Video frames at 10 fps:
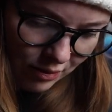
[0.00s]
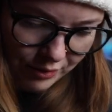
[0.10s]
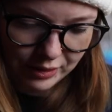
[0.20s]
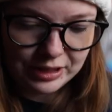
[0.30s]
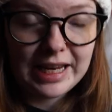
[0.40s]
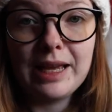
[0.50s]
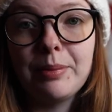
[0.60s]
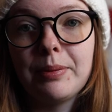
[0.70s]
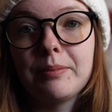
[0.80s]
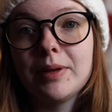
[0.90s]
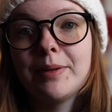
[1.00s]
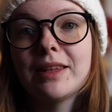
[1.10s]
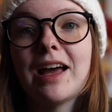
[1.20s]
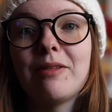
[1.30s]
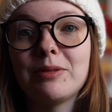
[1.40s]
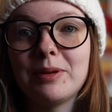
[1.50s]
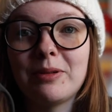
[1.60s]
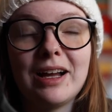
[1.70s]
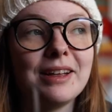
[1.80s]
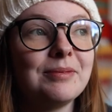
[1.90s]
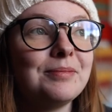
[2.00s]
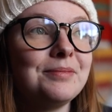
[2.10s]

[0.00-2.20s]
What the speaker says: Oh, there's tape. Maybe that would be why.